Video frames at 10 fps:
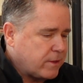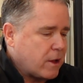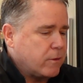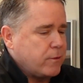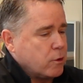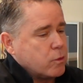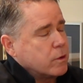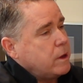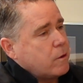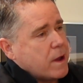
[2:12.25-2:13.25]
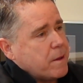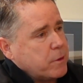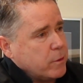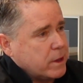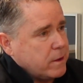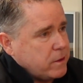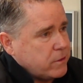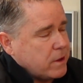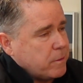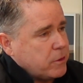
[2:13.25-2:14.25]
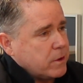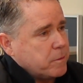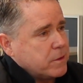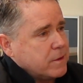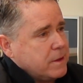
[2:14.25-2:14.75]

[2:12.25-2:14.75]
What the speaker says: doubt, fear, worry crap going into these championships?